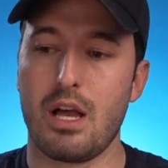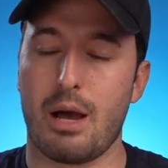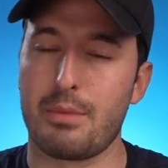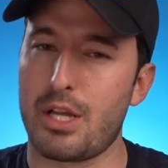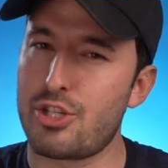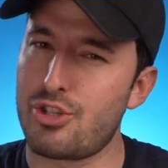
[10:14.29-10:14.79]

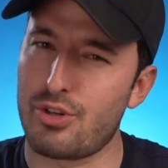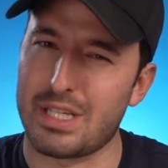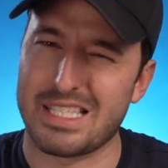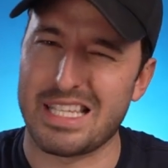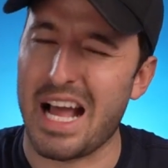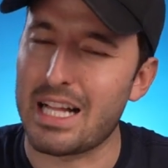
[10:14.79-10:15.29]
I'm not sure
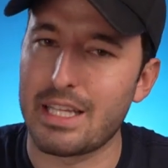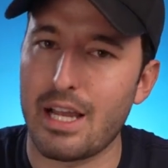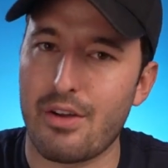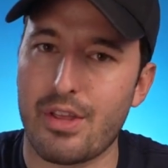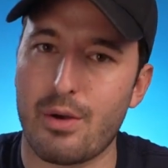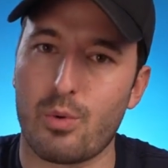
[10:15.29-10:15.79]
exactly
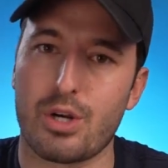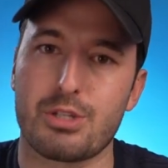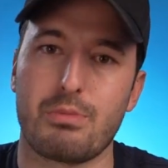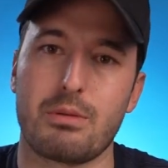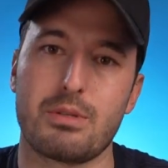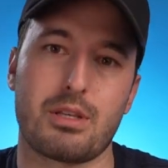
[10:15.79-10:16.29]
how that
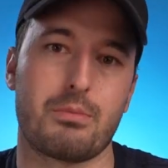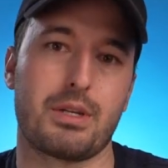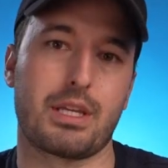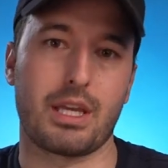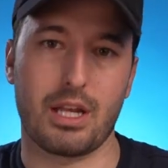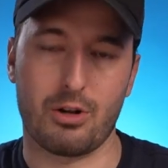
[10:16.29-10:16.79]
works. Maybe
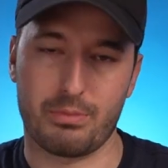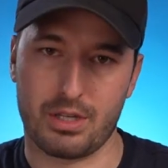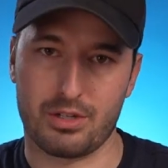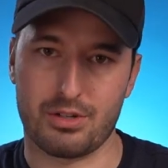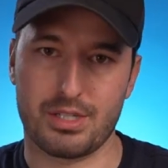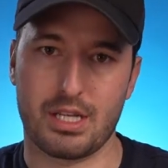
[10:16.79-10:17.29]
somebody can help me
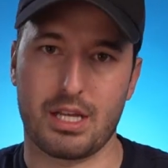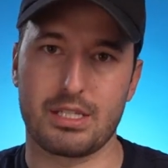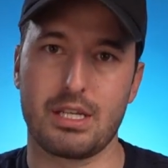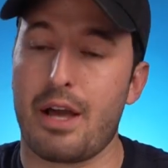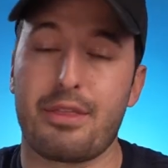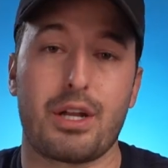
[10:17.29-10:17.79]

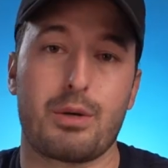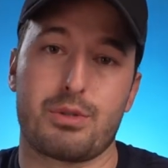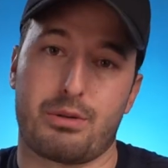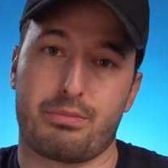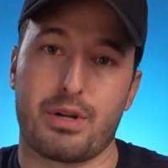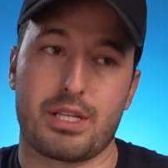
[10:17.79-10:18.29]
understand. I thought it
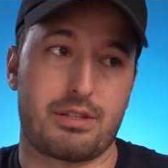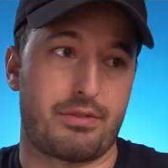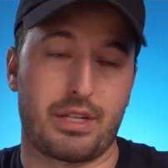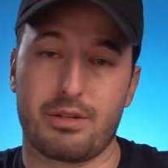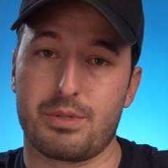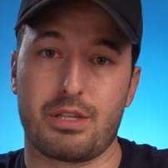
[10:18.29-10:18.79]
was impressive
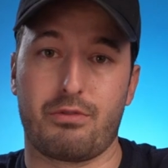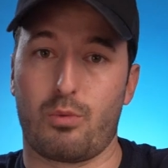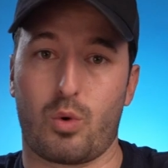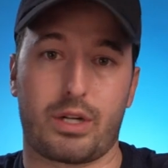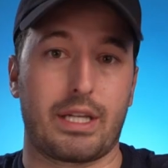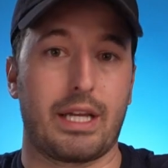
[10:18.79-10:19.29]
that it was even
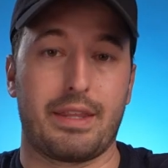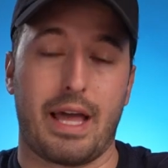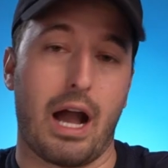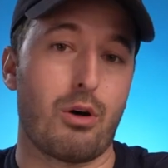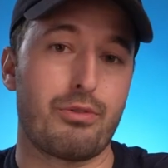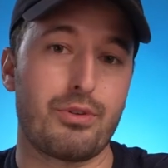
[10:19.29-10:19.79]
working in the
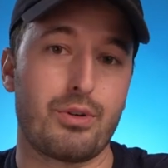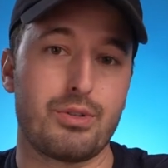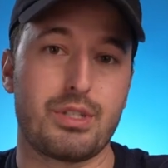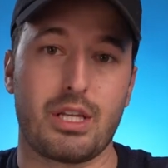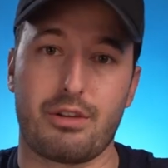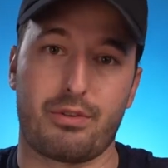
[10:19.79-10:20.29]

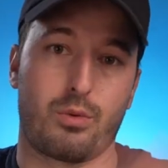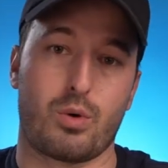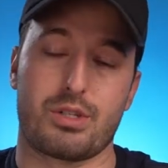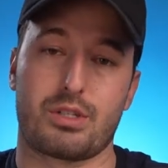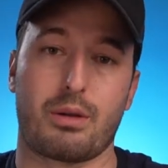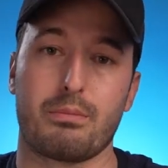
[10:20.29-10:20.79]
outfield if it
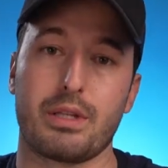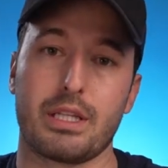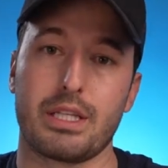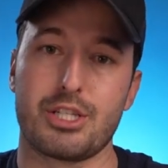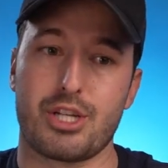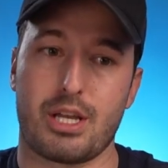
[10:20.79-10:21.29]
was
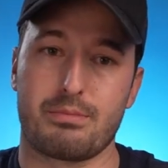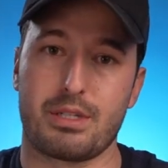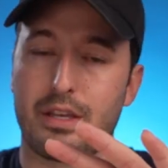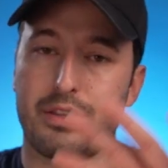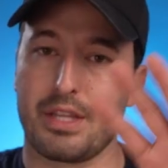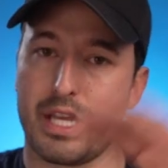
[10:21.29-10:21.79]
completely jammed
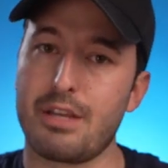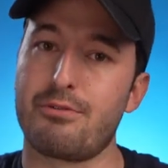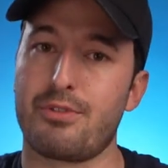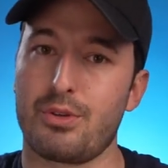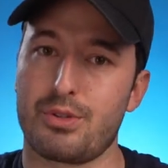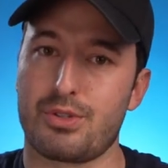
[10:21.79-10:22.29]
in the
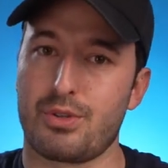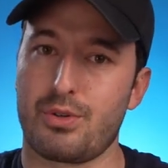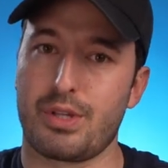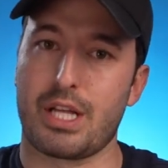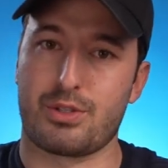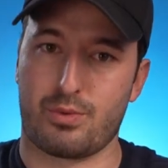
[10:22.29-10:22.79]
infield.
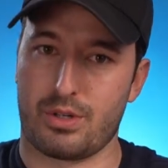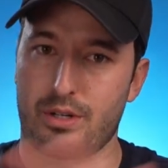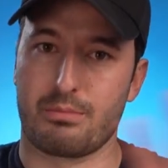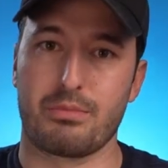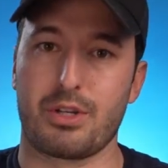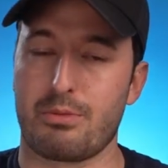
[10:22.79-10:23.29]
So that's
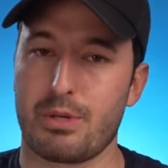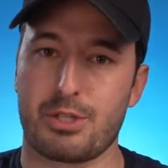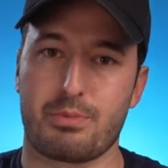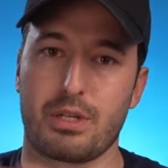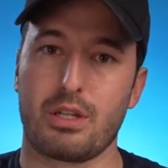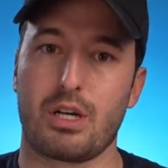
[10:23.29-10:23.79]
where there
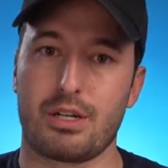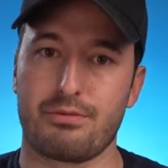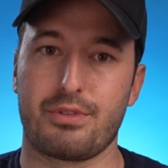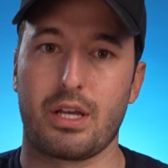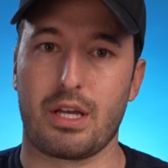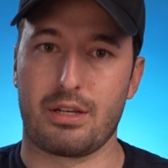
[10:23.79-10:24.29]
must be a lot
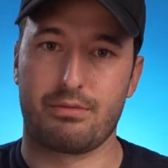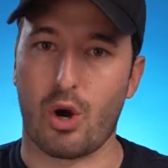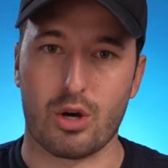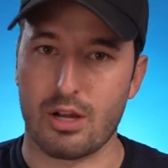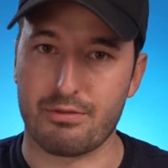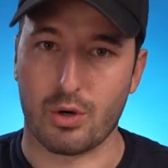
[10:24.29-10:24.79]
of that
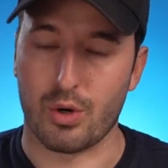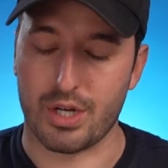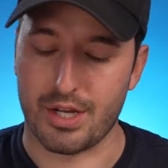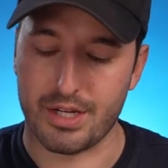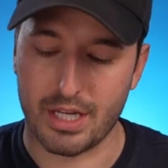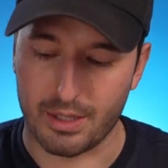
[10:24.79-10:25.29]
RF going
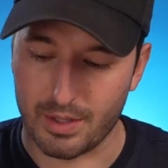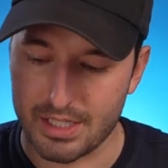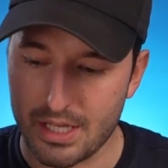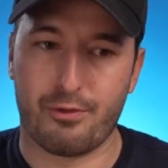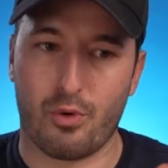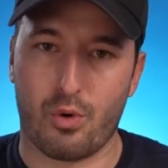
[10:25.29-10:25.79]
on.
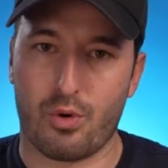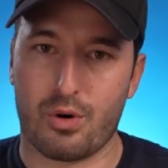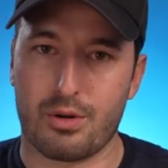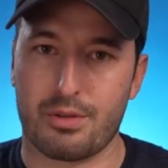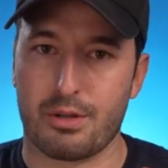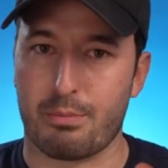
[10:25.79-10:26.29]
Anyways,
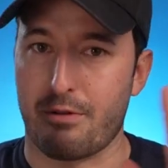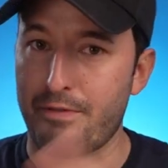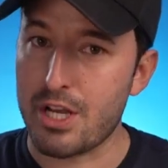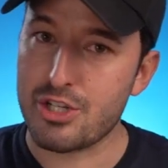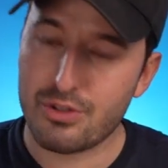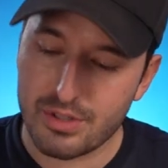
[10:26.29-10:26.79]
for the
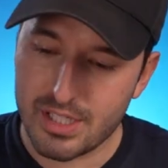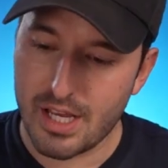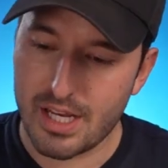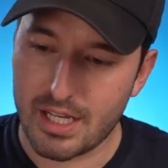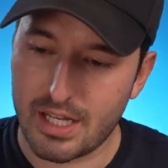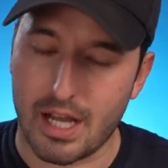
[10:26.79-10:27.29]
professional
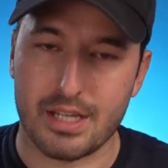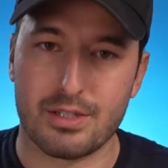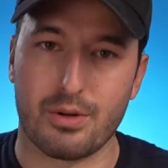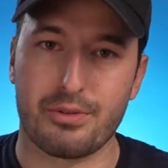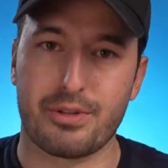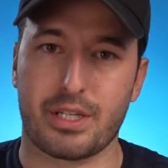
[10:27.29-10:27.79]
setting, I
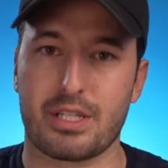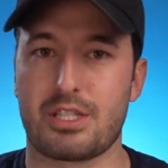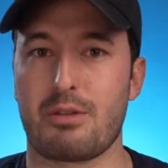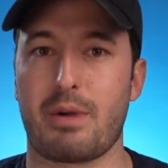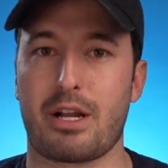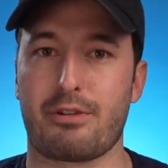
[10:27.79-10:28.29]
don't think it's
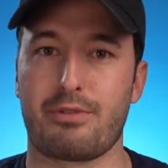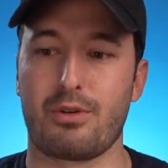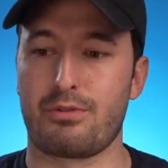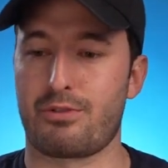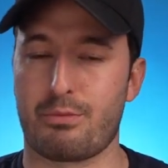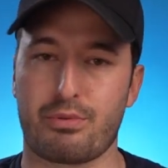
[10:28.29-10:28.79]
the
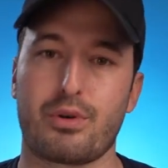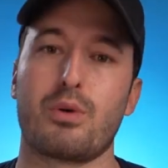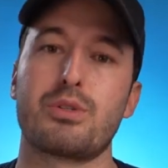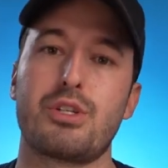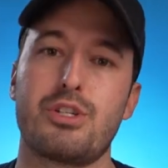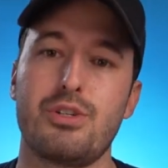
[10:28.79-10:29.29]
microphone for
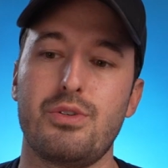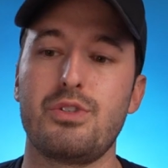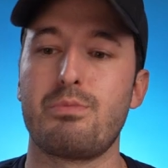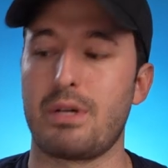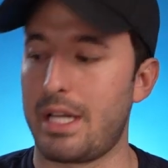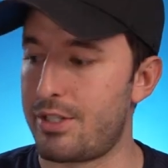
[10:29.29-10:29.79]
pros to
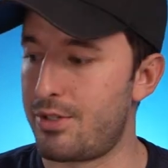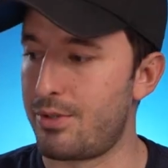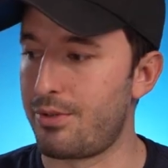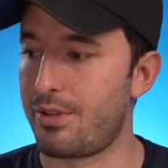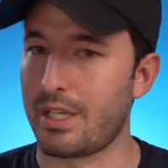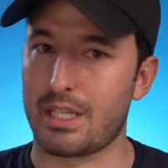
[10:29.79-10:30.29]
choose, but I
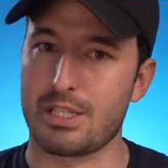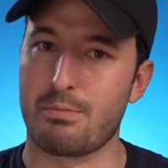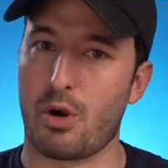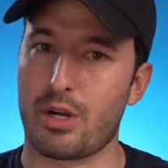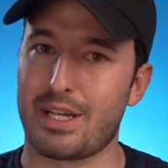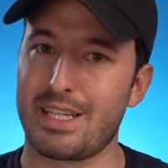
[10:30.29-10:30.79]
do think it's
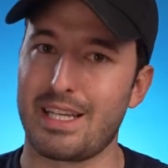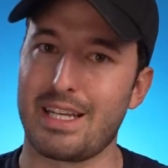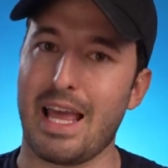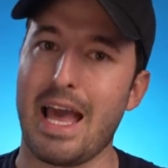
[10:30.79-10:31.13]
marketed